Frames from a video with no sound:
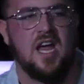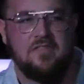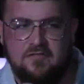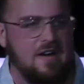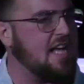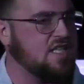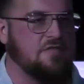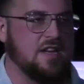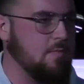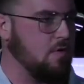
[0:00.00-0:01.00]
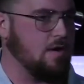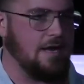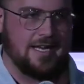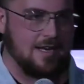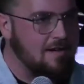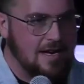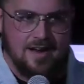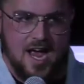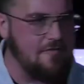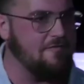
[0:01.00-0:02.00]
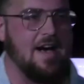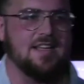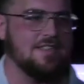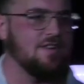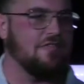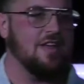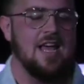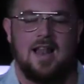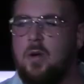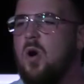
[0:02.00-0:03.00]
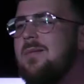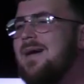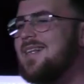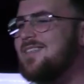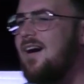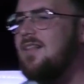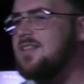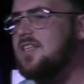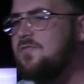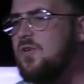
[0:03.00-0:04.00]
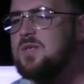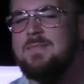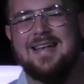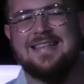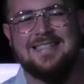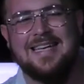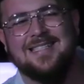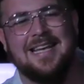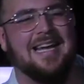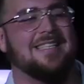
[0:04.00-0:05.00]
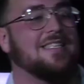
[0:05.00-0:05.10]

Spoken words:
not even fast enough anymore. Like, literally not even fast enough. Like, we go to McDonald's, the food's made in 6 seconds